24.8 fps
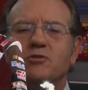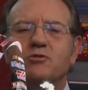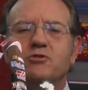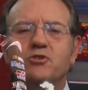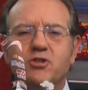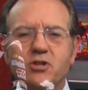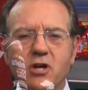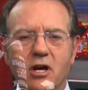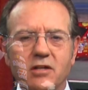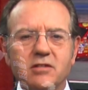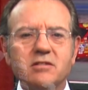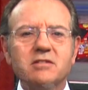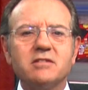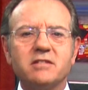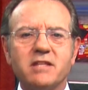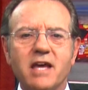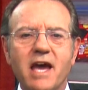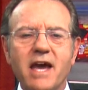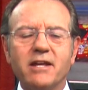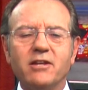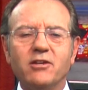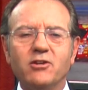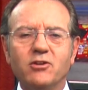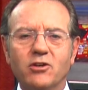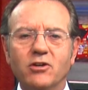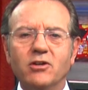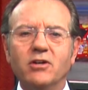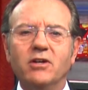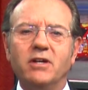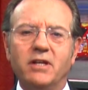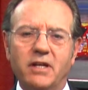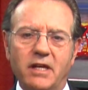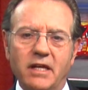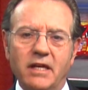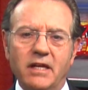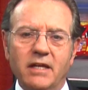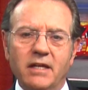are just that
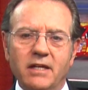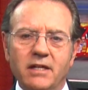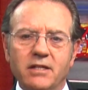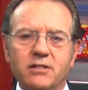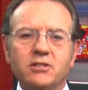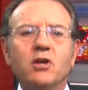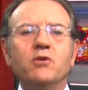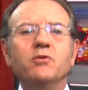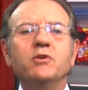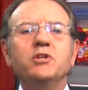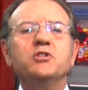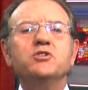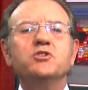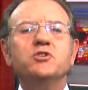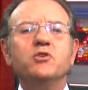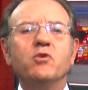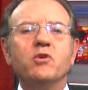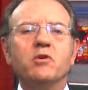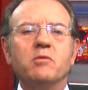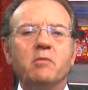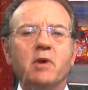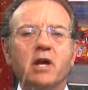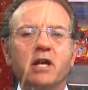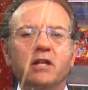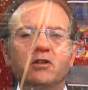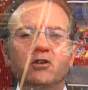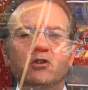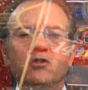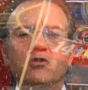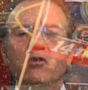good. Tony Stewart made the